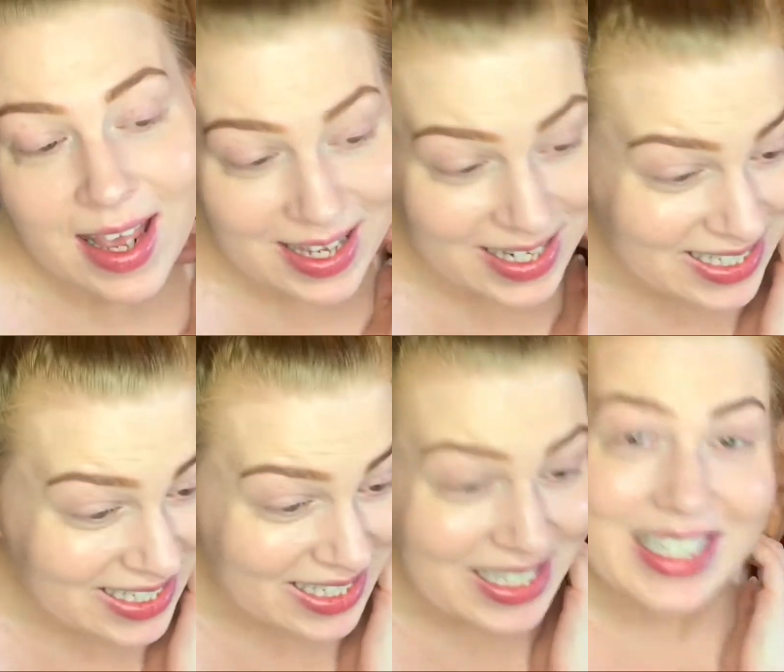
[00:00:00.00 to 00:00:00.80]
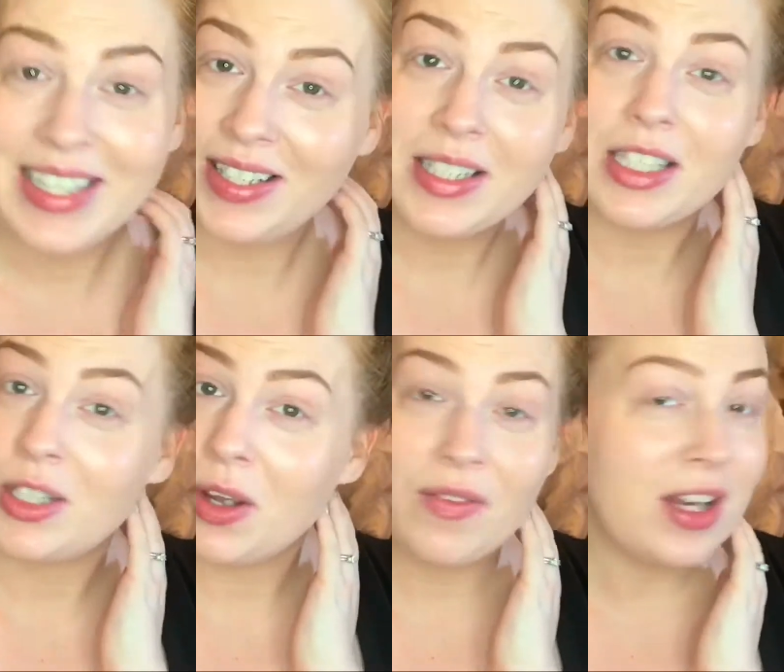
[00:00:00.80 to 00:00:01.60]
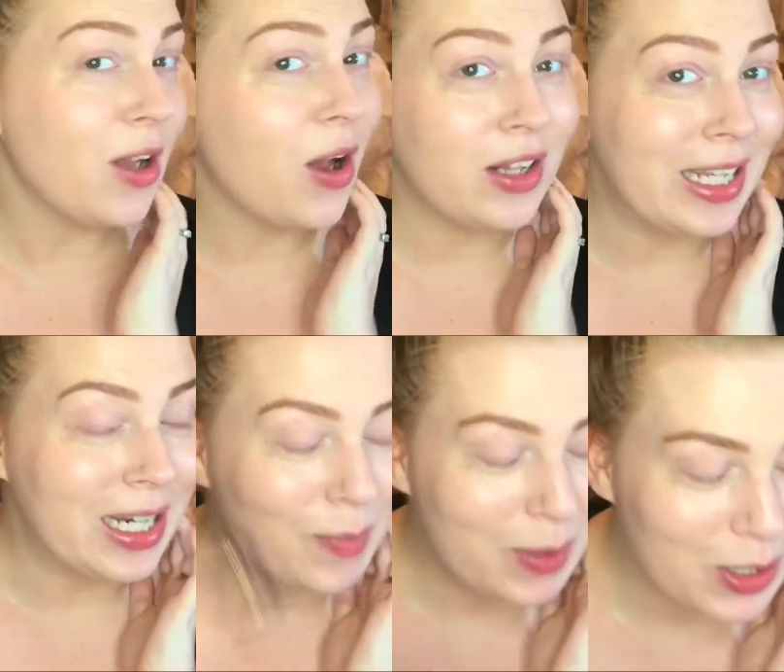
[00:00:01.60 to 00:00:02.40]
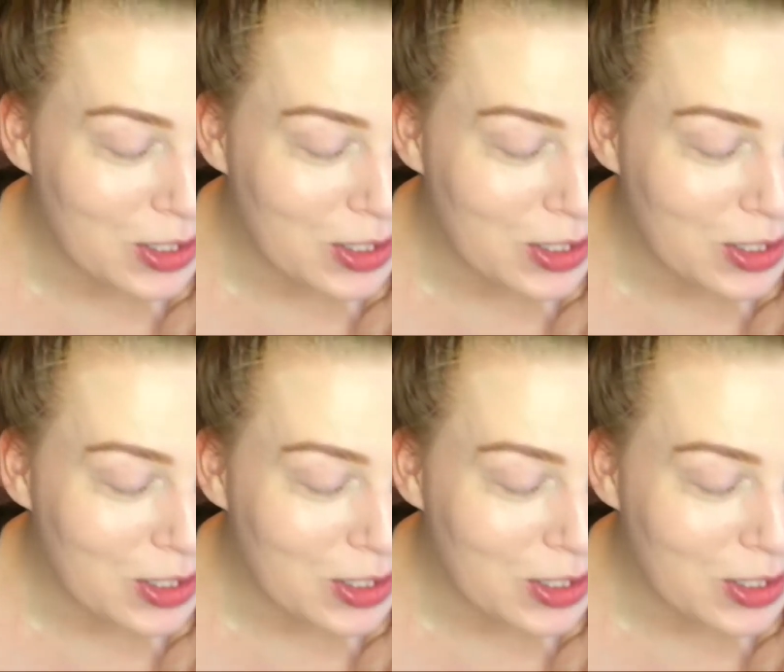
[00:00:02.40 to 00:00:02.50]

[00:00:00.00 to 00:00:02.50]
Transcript: And it's a great video. I'll link it up here